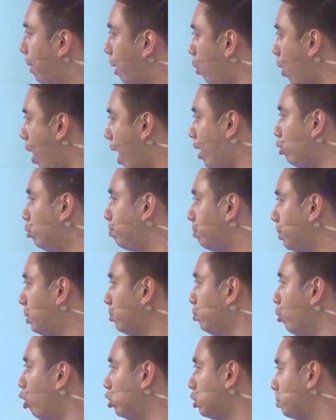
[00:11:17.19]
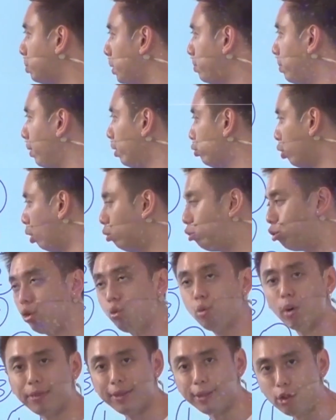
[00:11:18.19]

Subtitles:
but why do most people don't do what